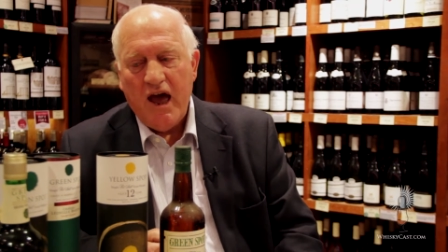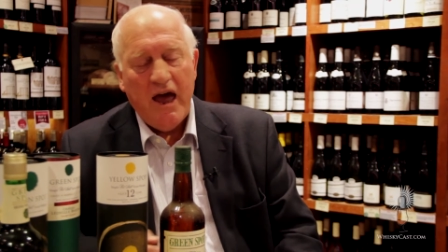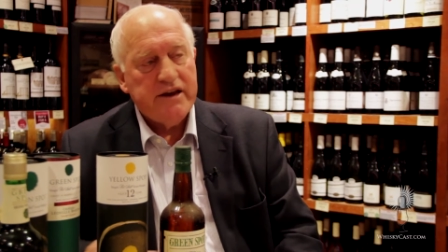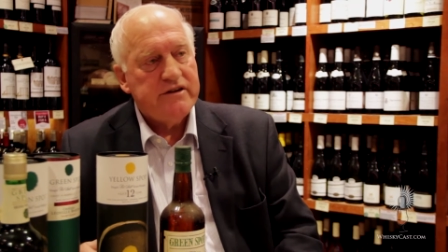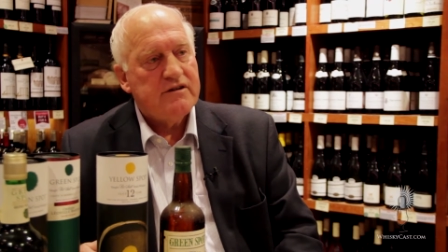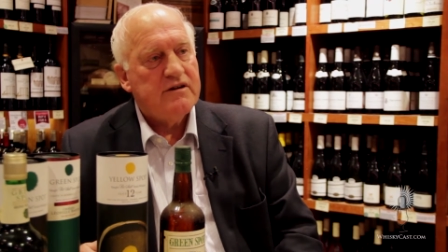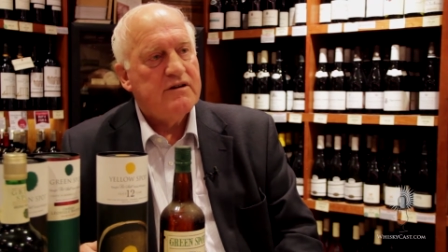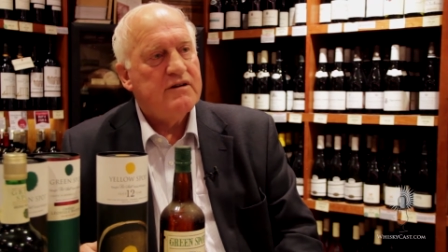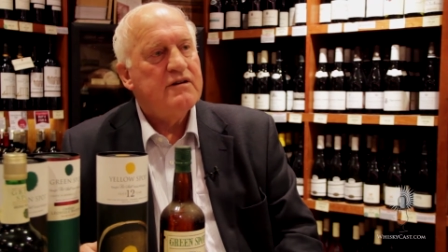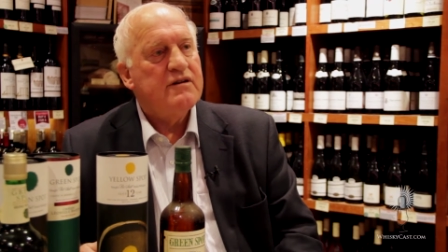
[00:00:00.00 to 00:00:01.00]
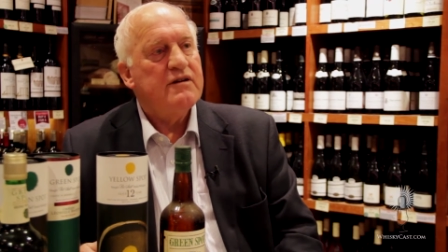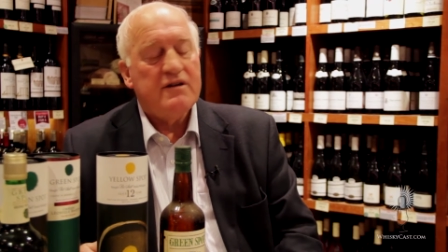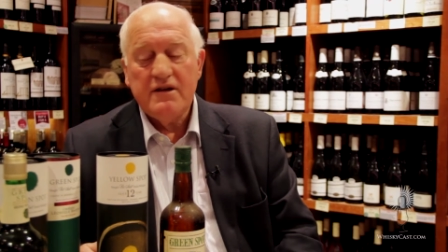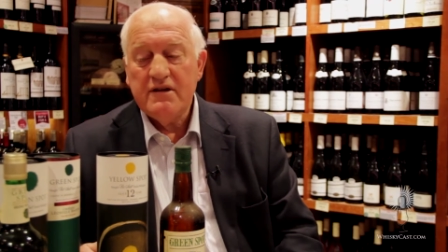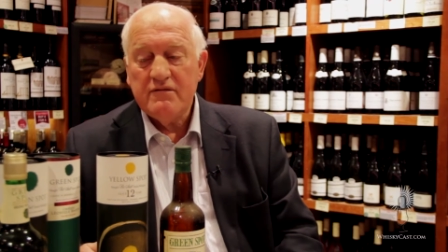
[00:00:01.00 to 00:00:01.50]
And
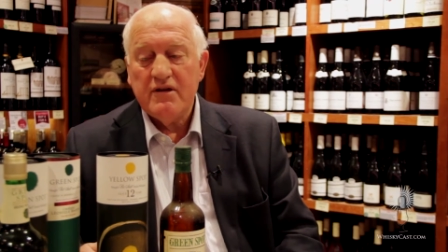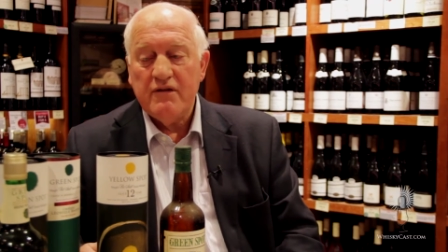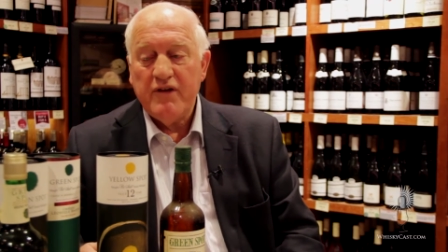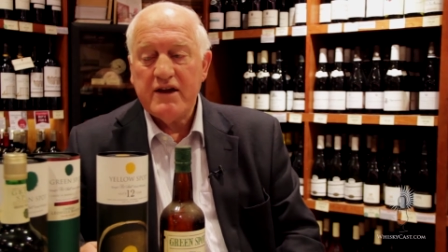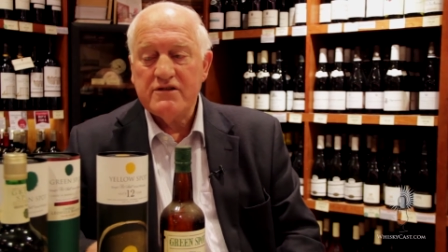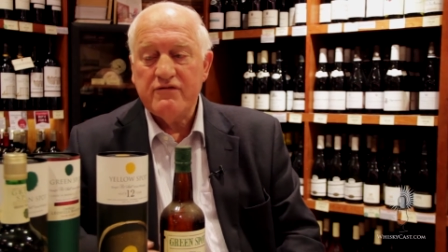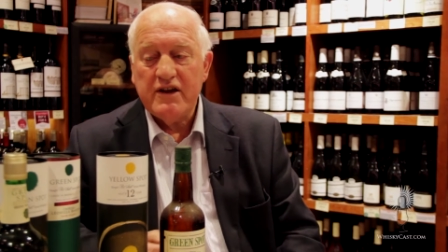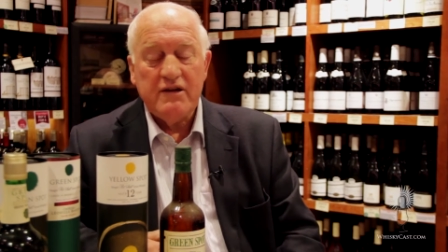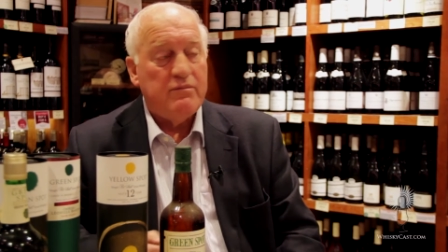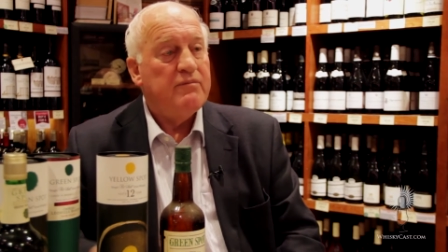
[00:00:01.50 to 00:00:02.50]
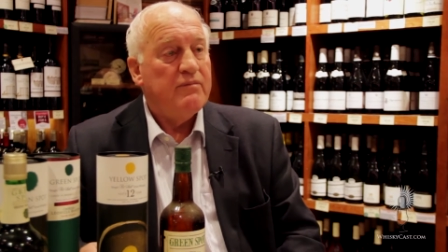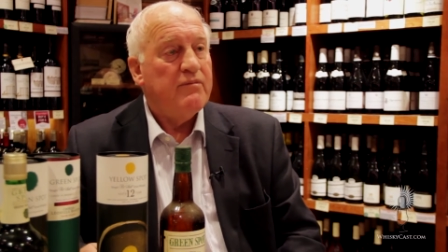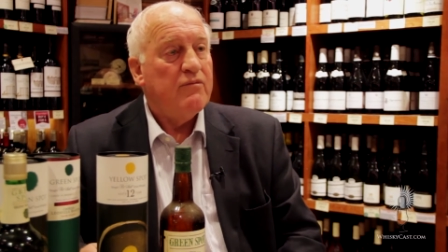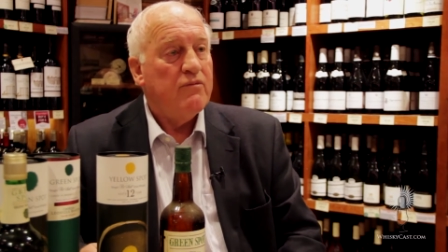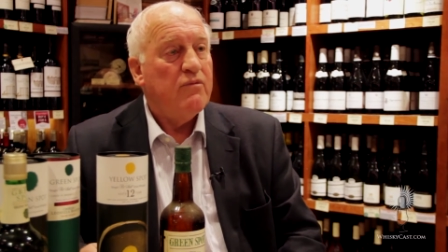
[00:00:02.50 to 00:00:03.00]
effectively,
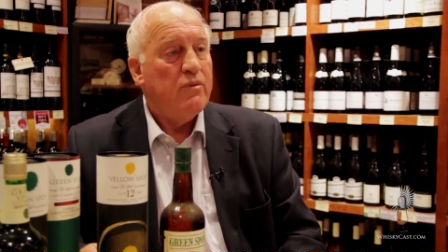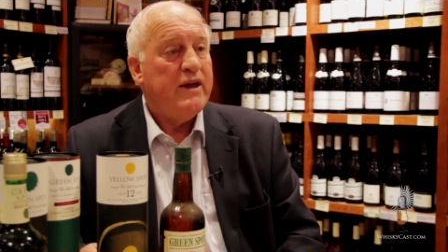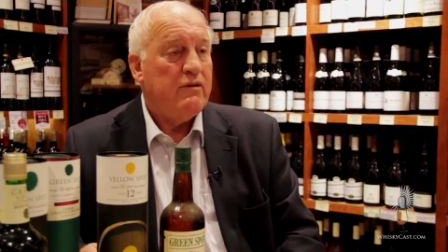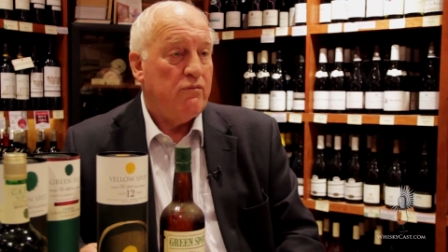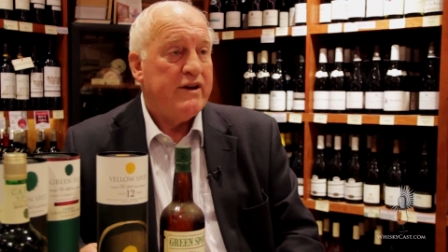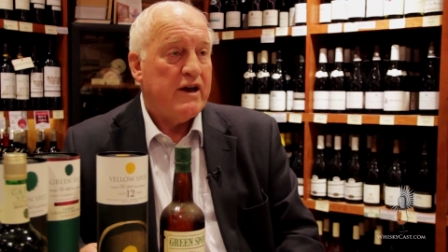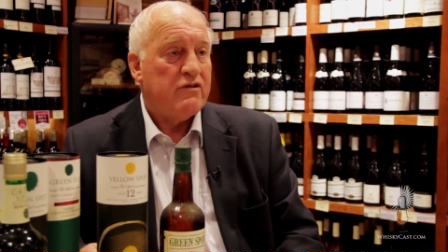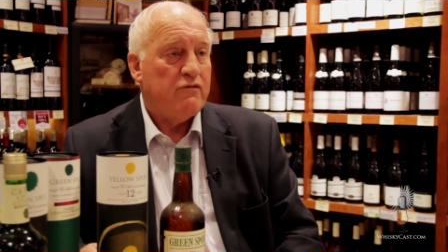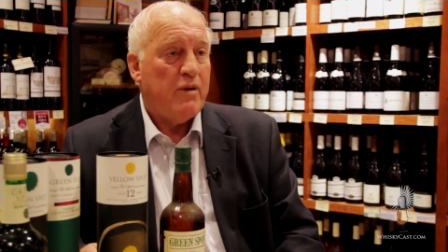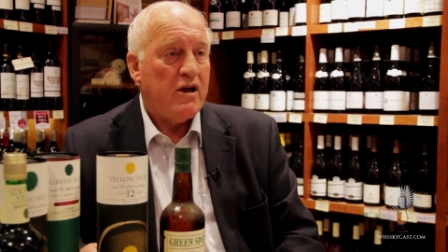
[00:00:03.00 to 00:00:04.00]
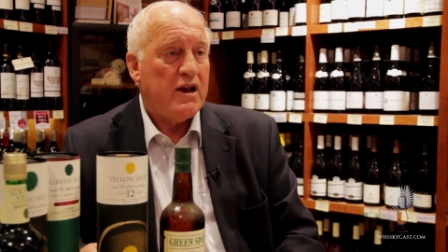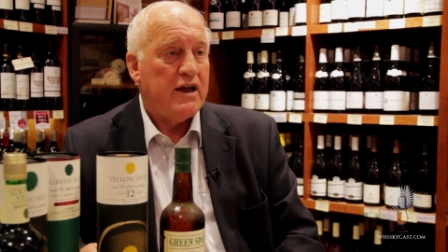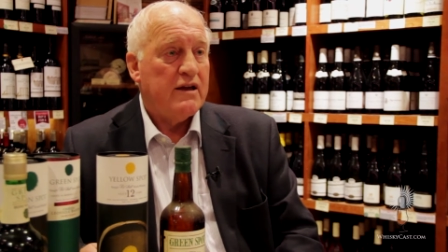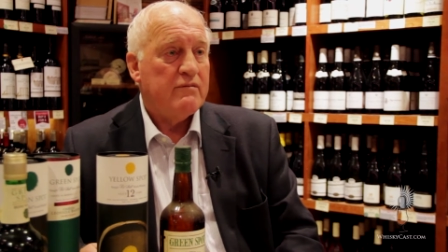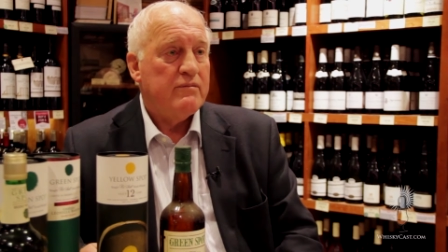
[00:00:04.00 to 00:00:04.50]
we went out of
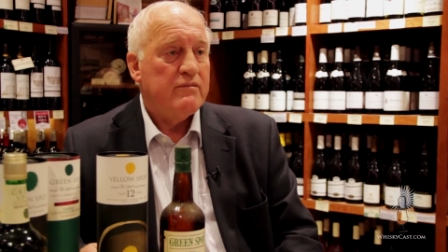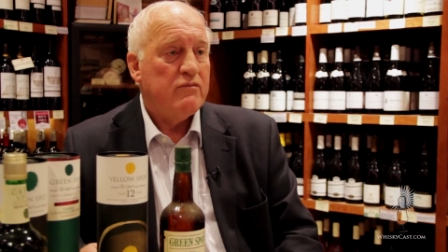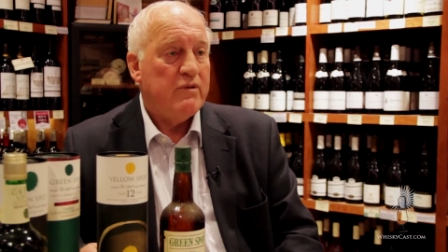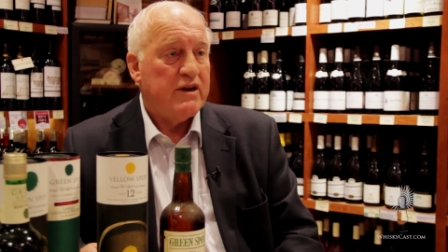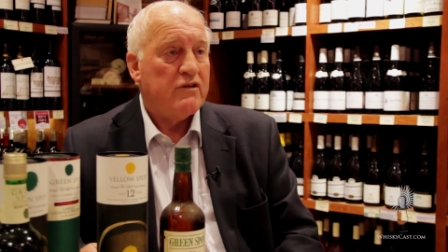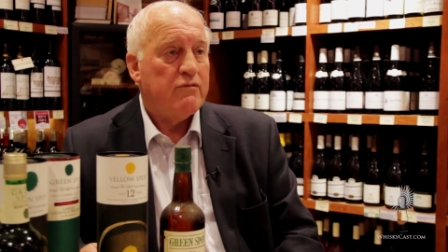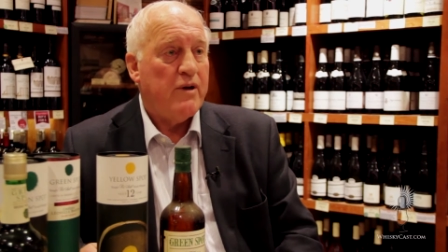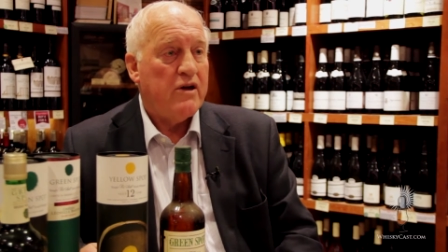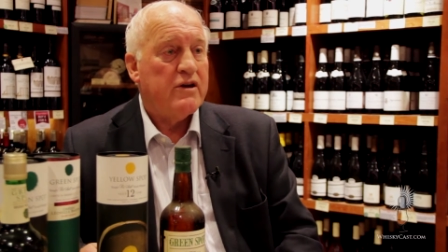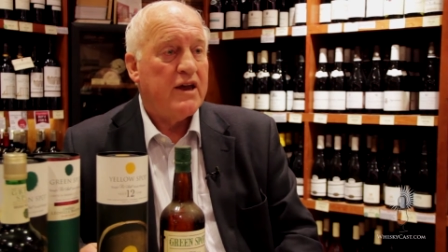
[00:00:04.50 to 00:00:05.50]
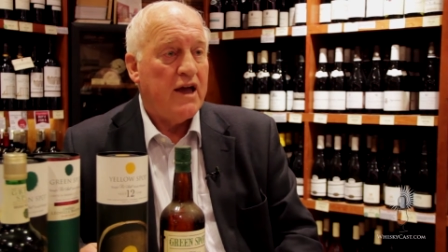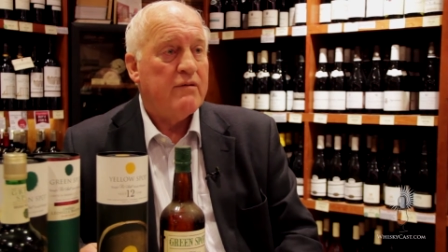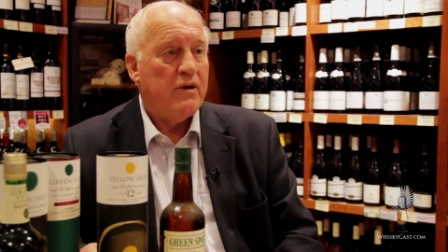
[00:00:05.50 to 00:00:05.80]
bottling. We went out of bonding and